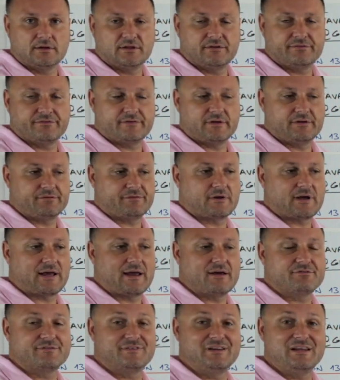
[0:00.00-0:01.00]
If, if you
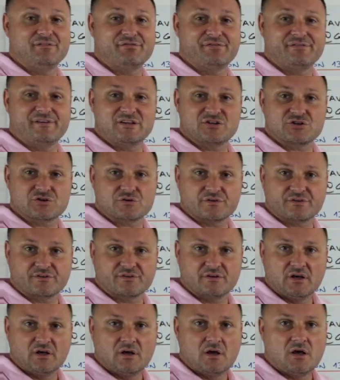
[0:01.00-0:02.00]
have D
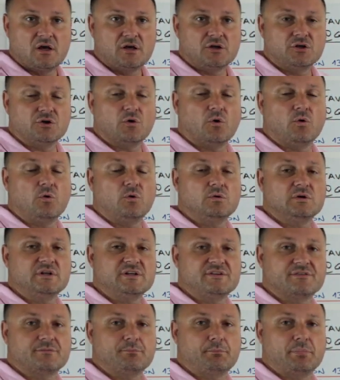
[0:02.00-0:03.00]
features, you
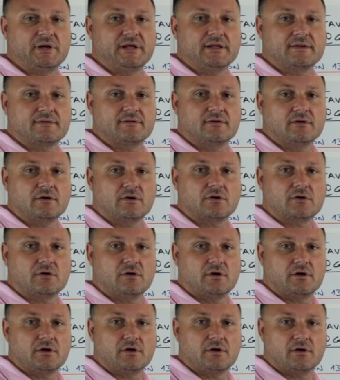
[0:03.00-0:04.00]
only split uh,
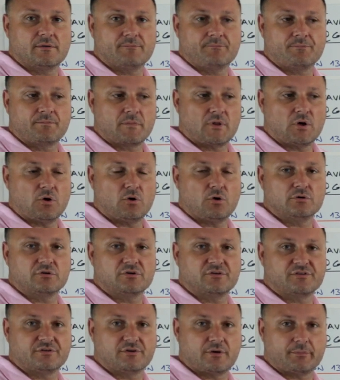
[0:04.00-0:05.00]
uh,
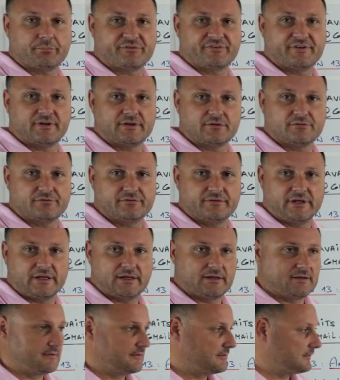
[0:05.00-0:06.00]
on a subset of
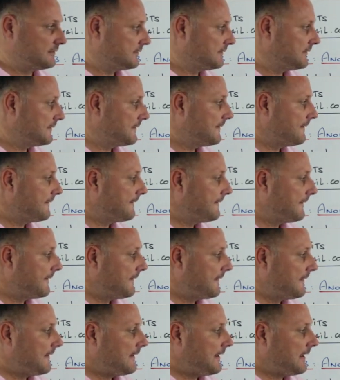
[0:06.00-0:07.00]
D
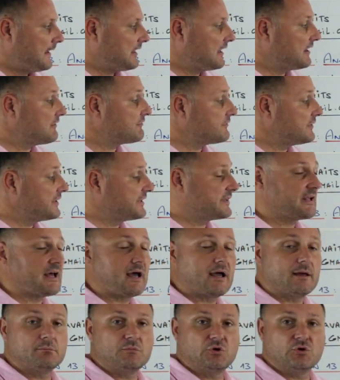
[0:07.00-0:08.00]
and every
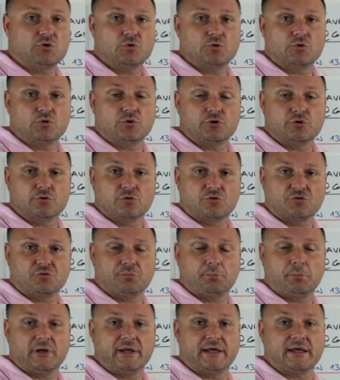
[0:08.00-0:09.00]
time you, you
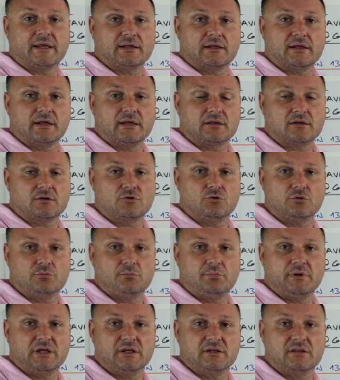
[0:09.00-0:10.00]
split, it
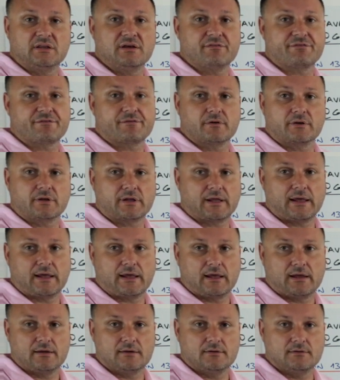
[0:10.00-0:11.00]
could be a different
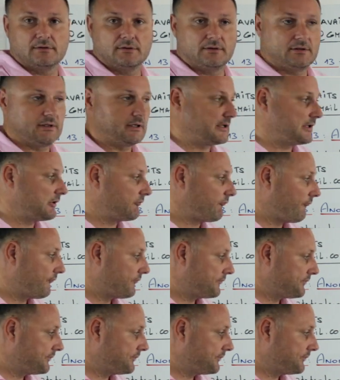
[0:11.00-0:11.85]
K. Yeah?